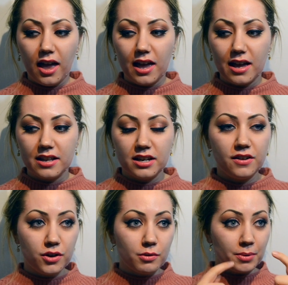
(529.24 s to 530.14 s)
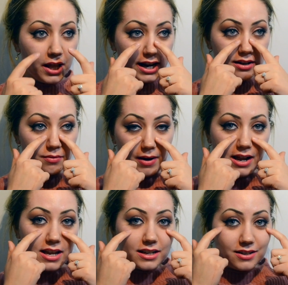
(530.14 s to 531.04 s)
And if you applied it
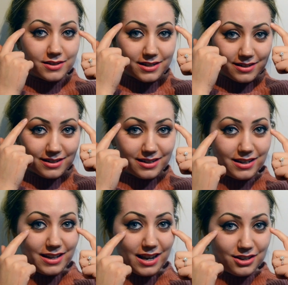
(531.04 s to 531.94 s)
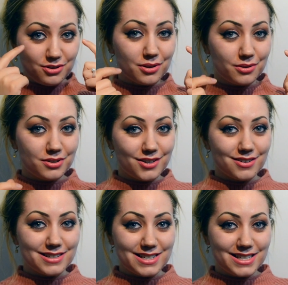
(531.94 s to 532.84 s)
right and you didn't get it too close to
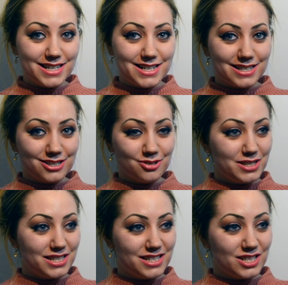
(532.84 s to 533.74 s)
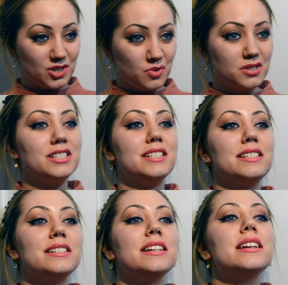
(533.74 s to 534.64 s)
your eyes like I always do, and you
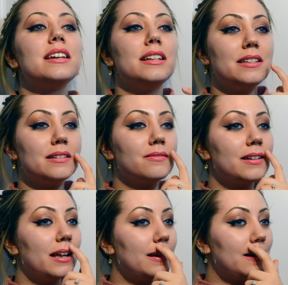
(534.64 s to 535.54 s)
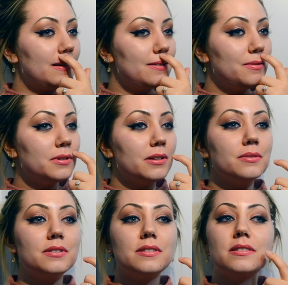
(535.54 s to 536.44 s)
don't get it too
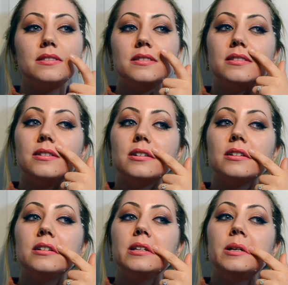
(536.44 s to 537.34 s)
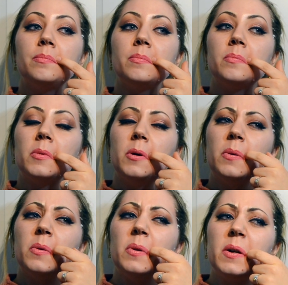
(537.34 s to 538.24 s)
close to your lip.
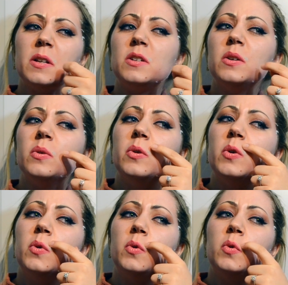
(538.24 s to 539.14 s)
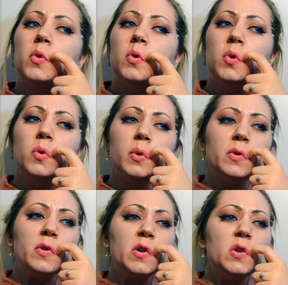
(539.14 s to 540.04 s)
Oh, look at you. Who
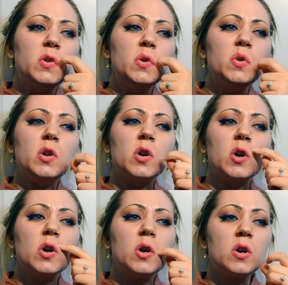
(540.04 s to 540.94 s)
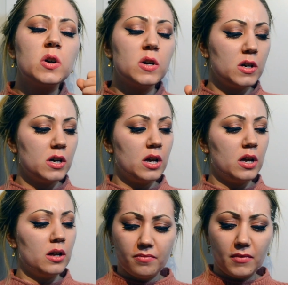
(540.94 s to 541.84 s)
invited you here?
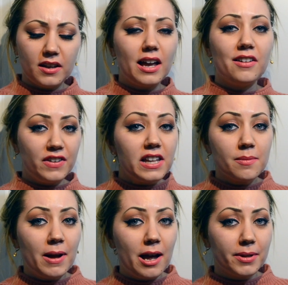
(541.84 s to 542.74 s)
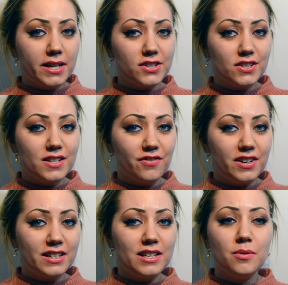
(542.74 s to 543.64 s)
I feel like my application
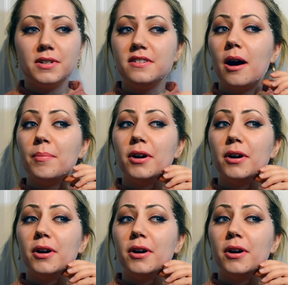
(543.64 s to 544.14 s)
definitely was not